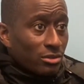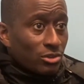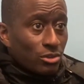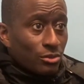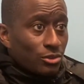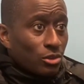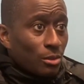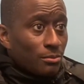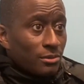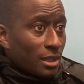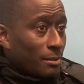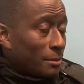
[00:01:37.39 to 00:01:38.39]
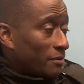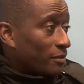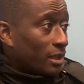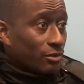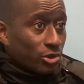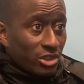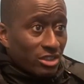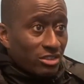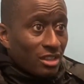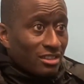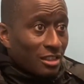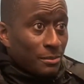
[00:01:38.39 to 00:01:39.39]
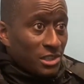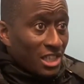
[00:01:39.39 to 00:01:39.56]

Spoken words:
sort of top maybe 5 or 6 sides that'll be